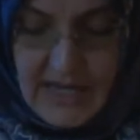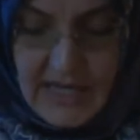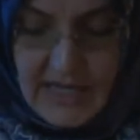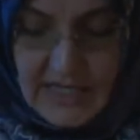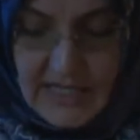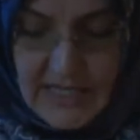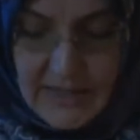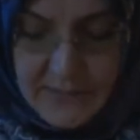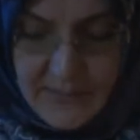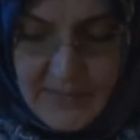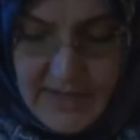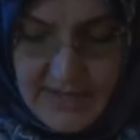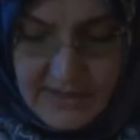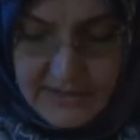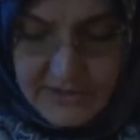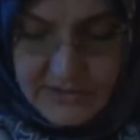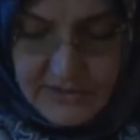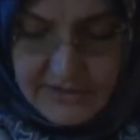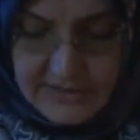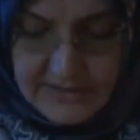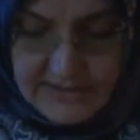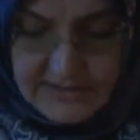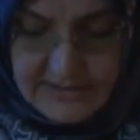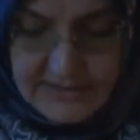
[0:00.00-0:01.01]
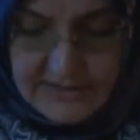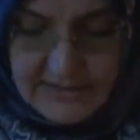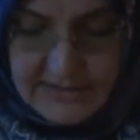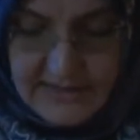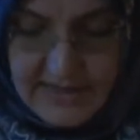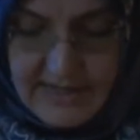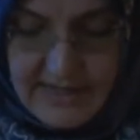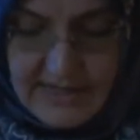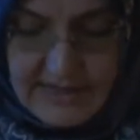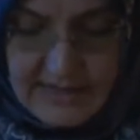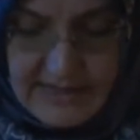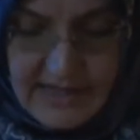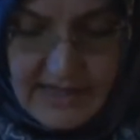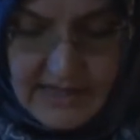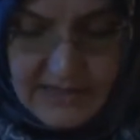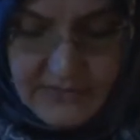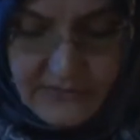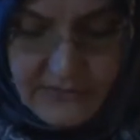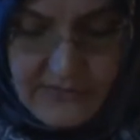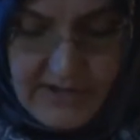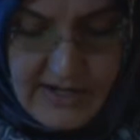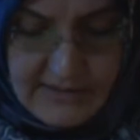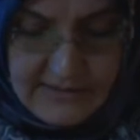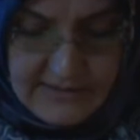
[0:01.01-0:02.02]
He mentions a
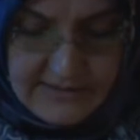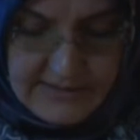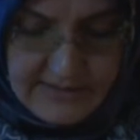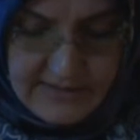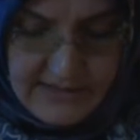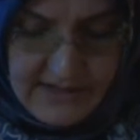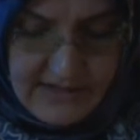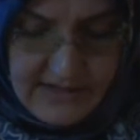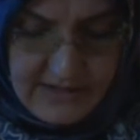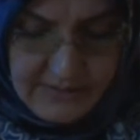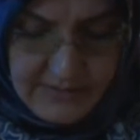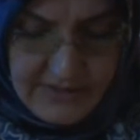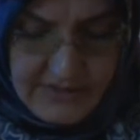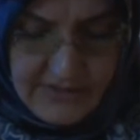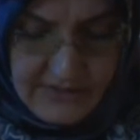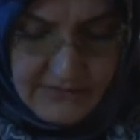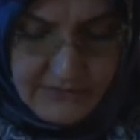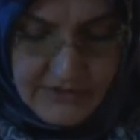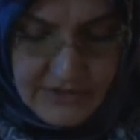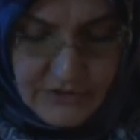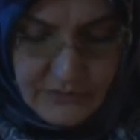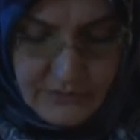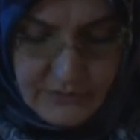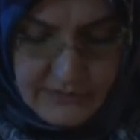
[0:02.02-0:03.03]
non-violent army which